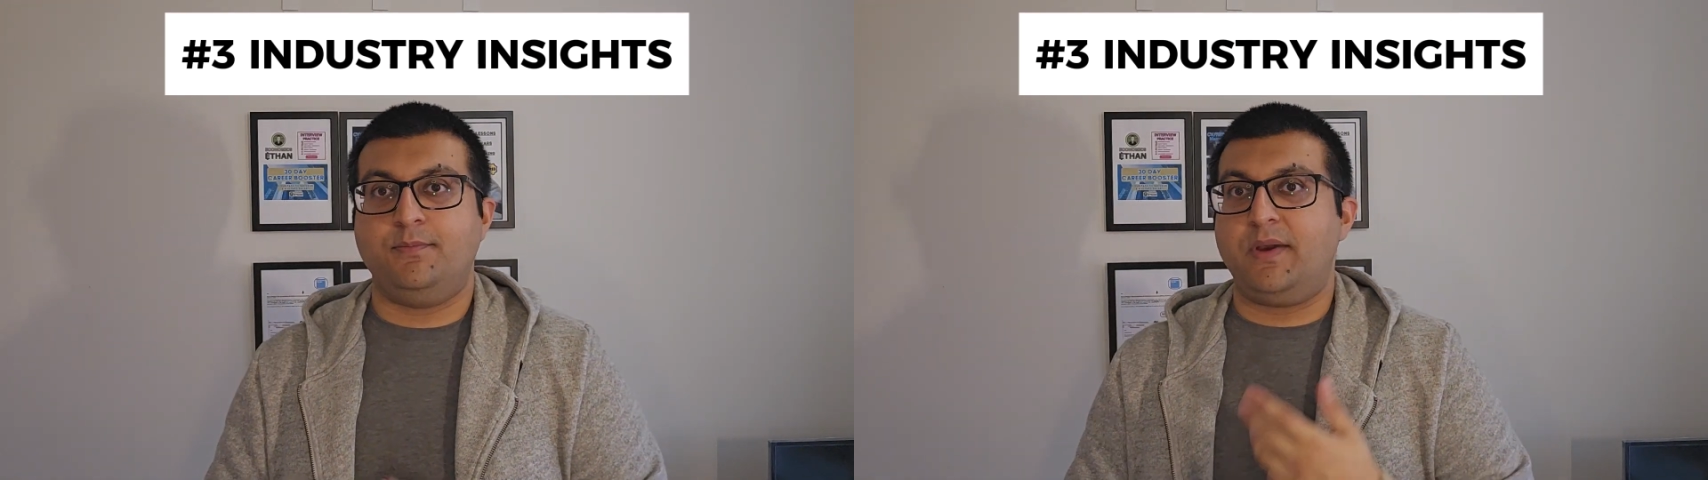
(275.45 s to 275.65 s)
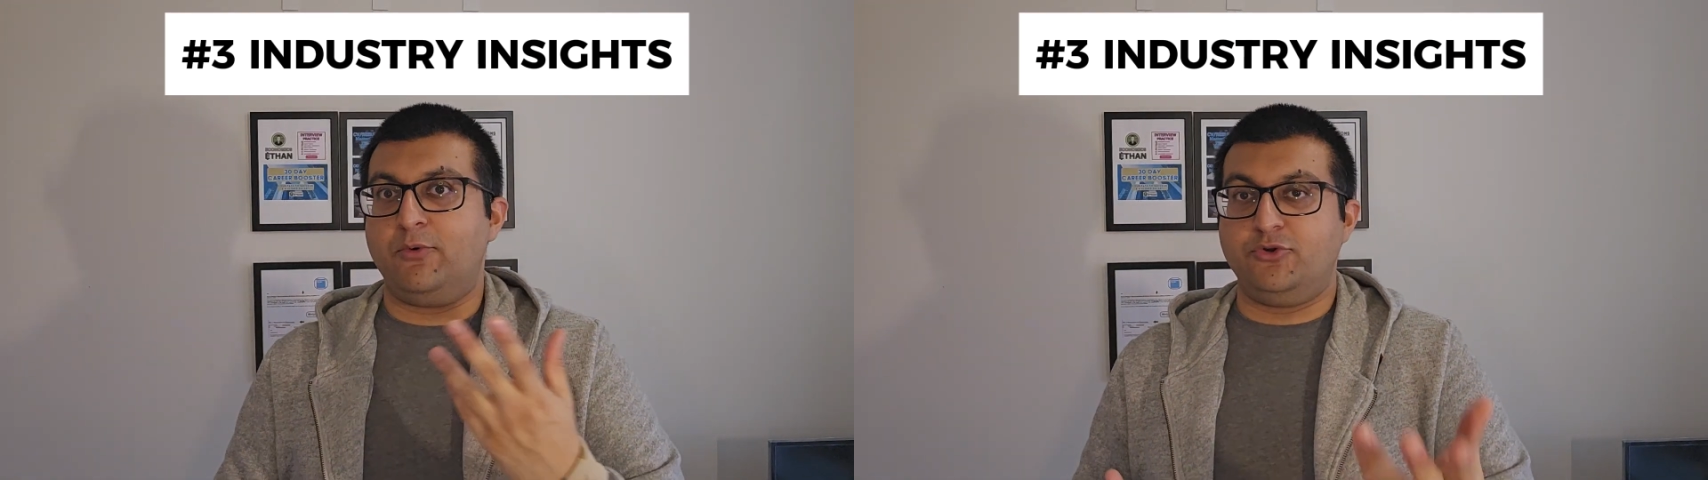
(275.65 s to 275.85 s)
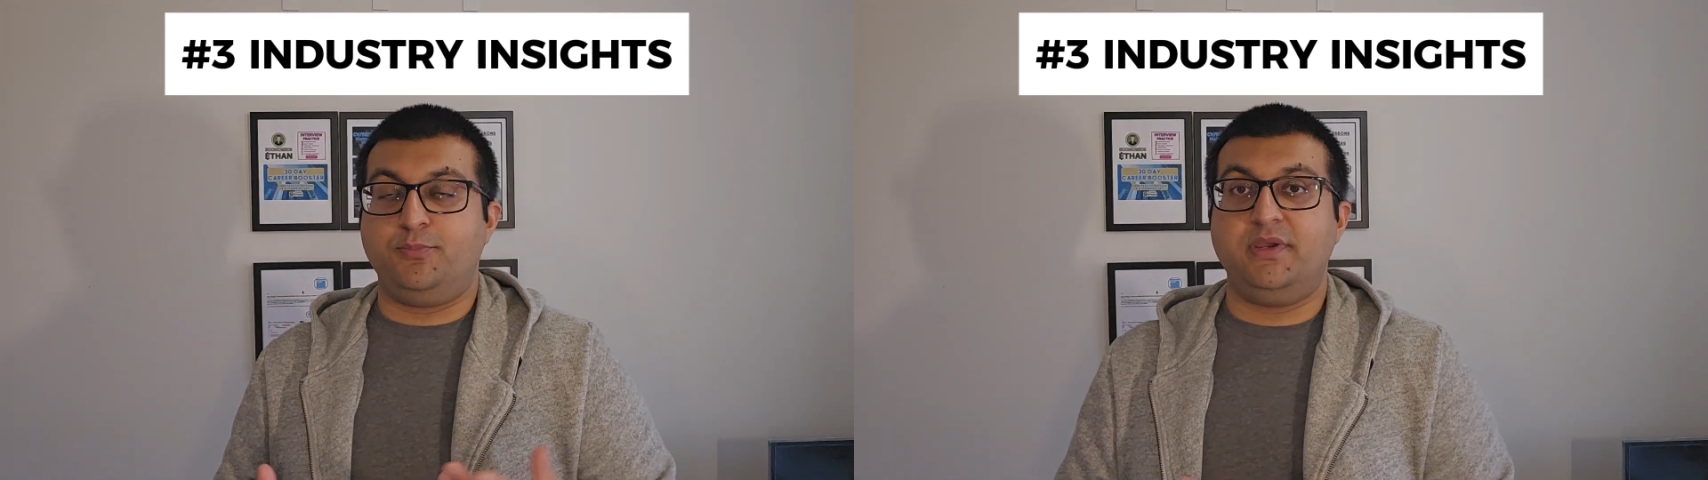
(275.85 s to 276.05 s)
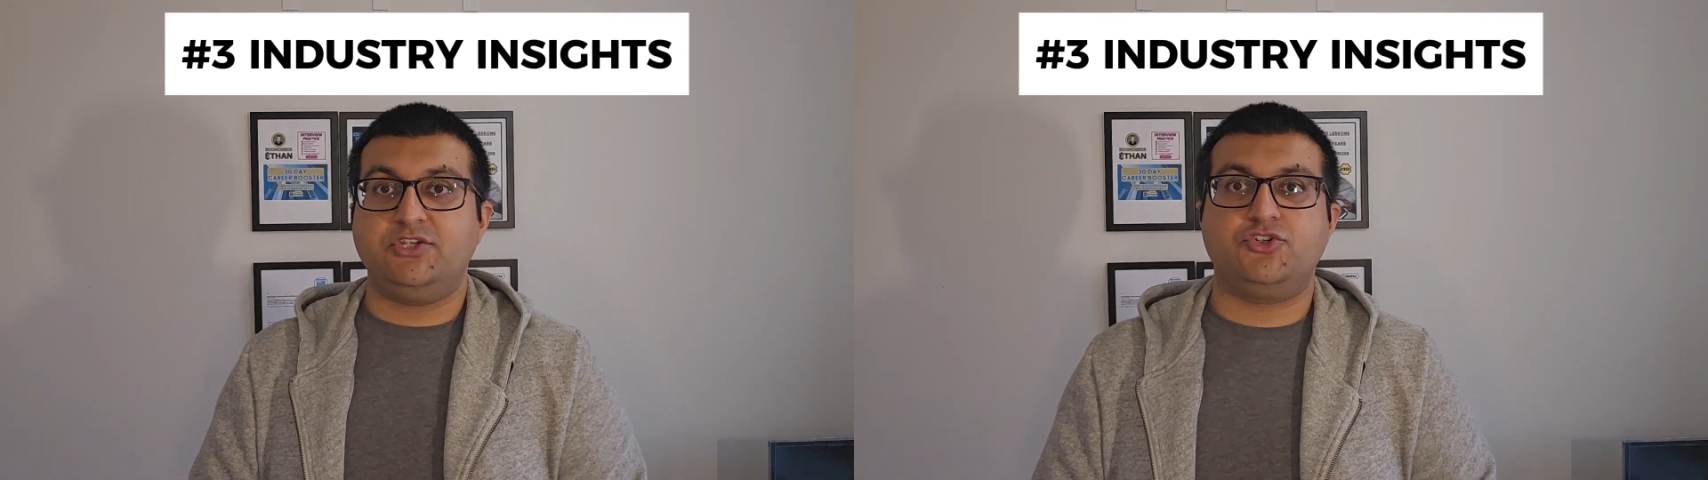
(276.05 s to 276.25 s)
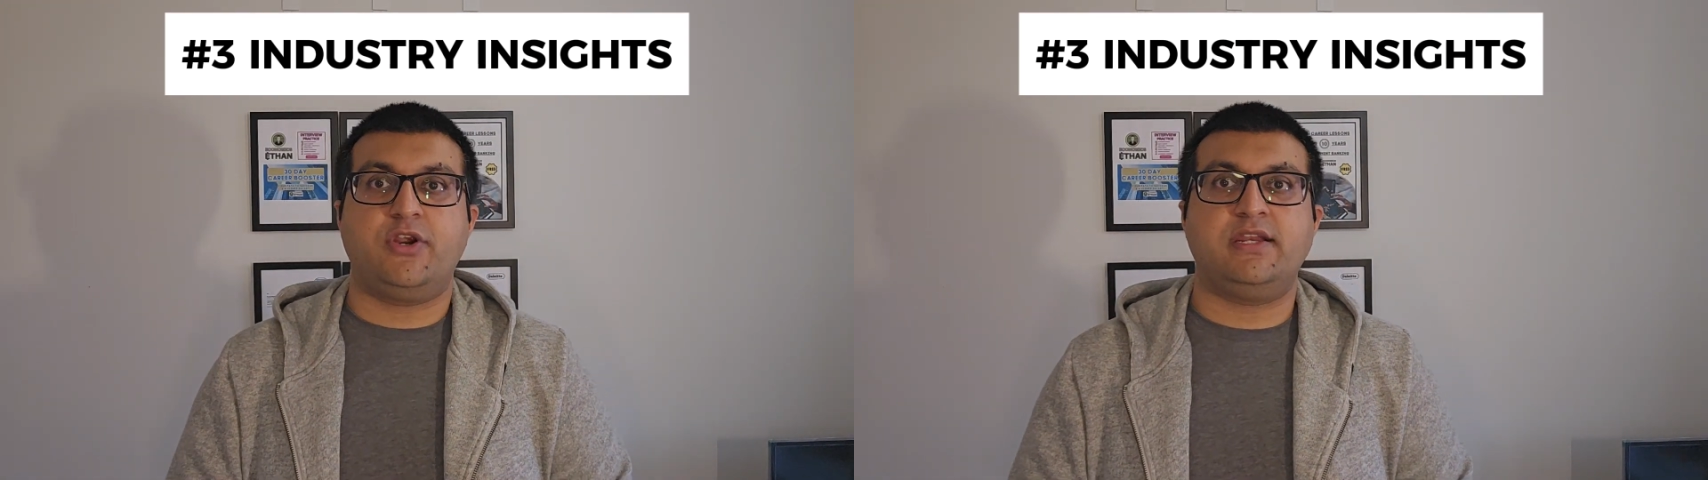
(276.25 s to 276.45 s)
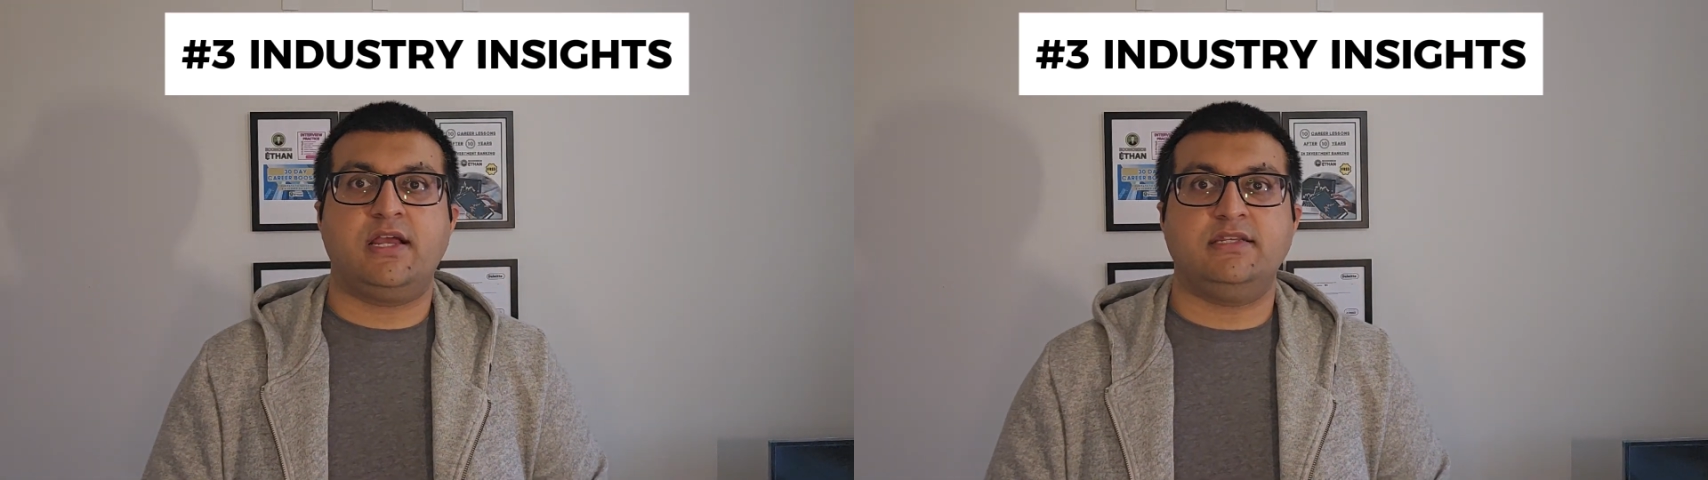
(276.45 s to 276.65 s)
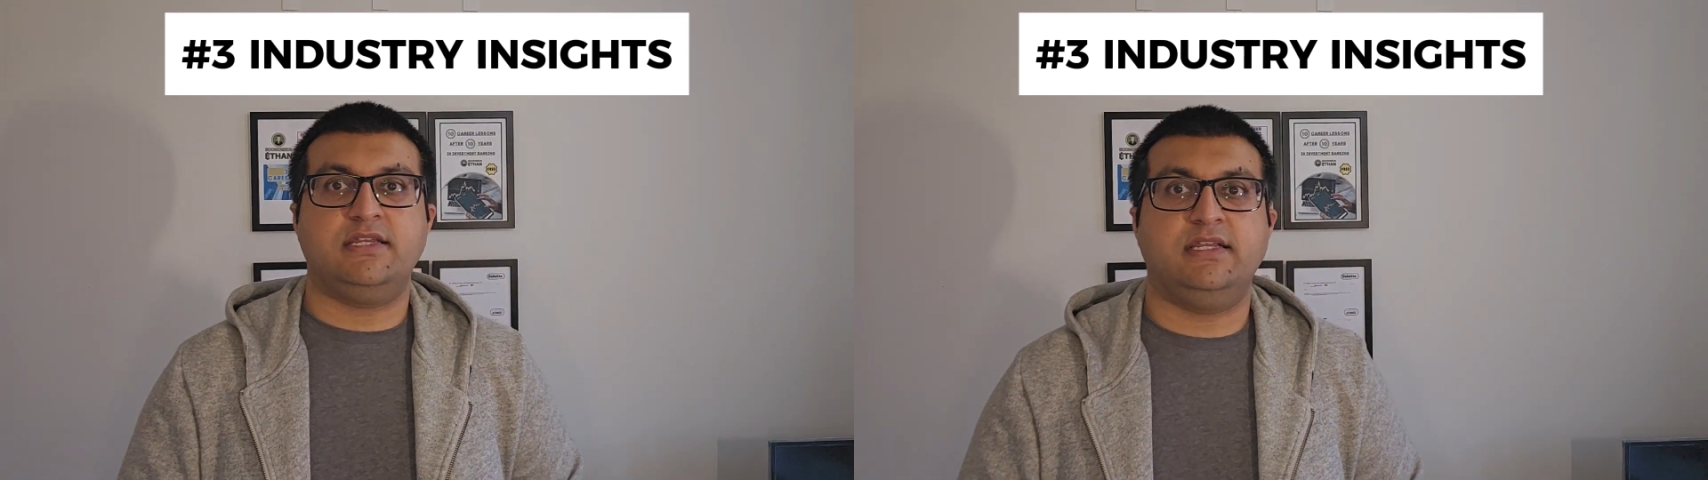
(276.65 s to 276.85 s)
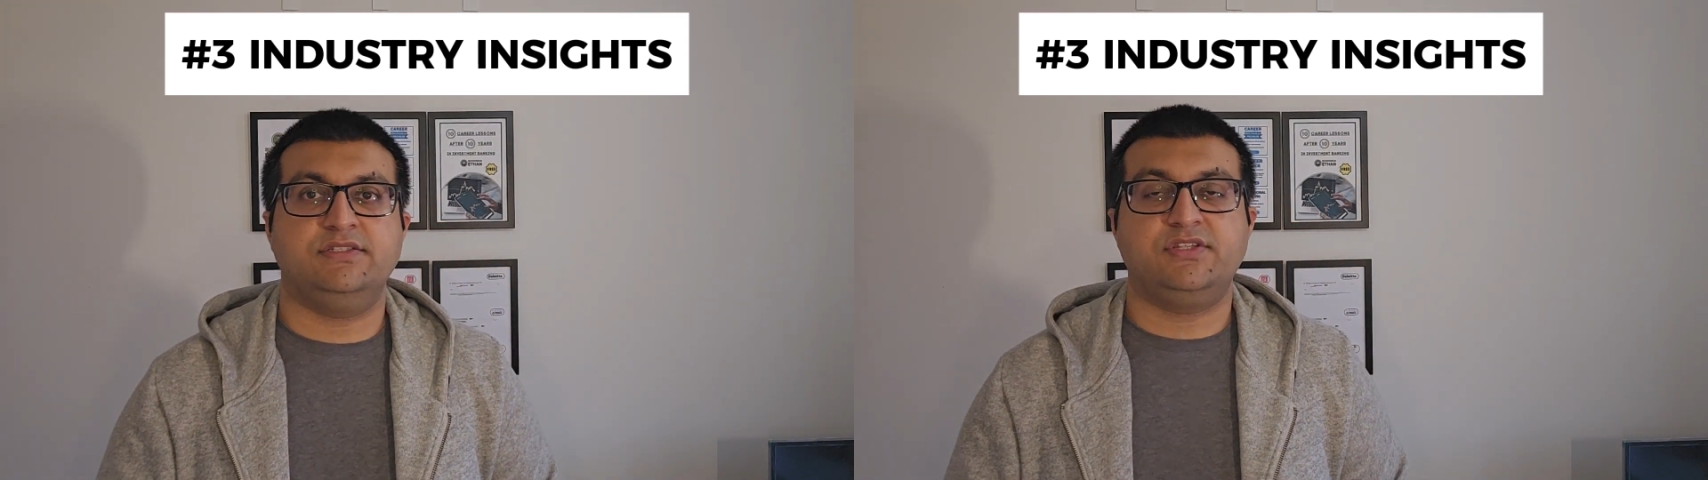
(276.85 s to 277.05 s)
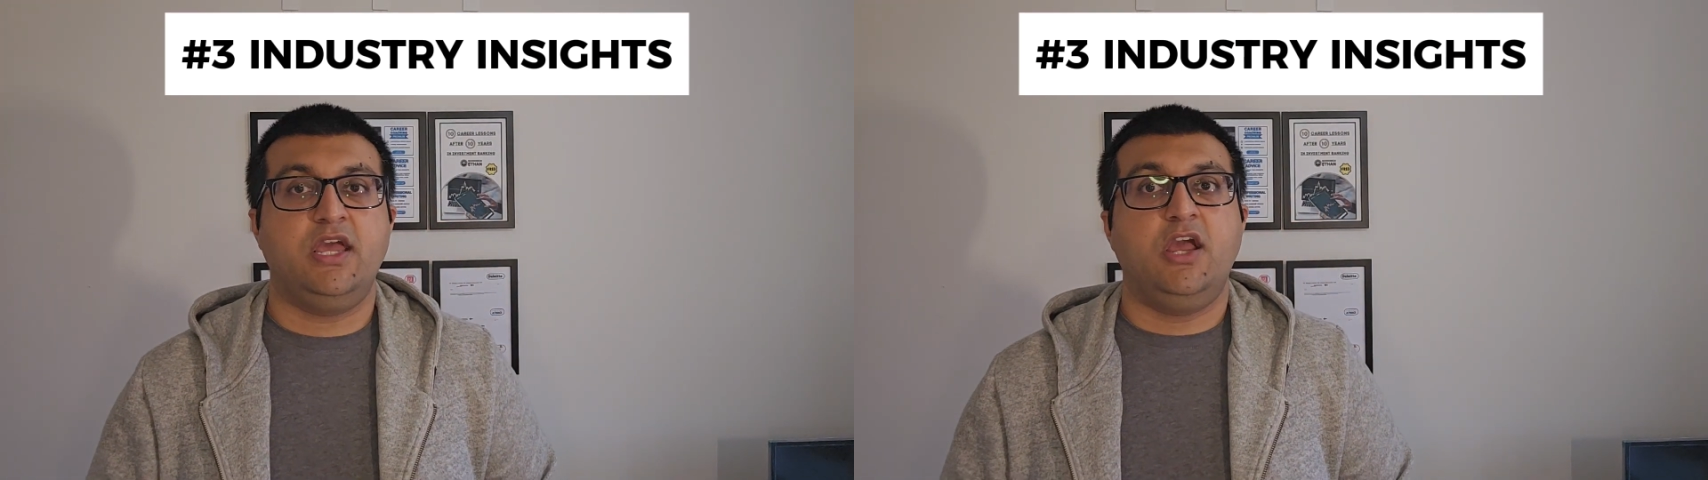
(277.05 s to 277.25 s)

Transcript: How would you pitch trade ideas,